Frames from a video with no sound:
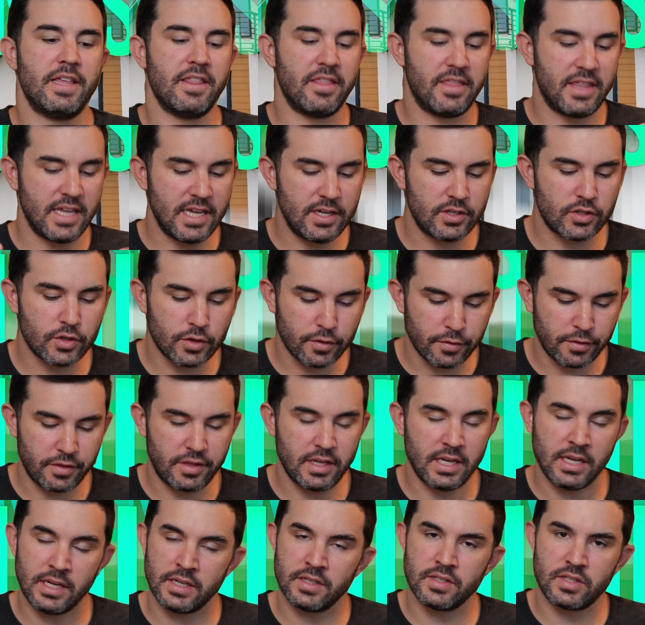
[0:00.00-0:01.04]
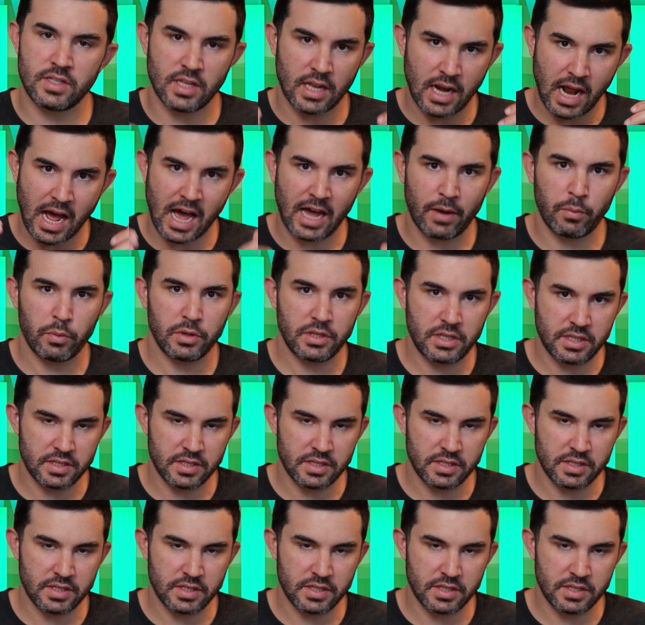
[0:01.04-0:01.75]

these are things that I would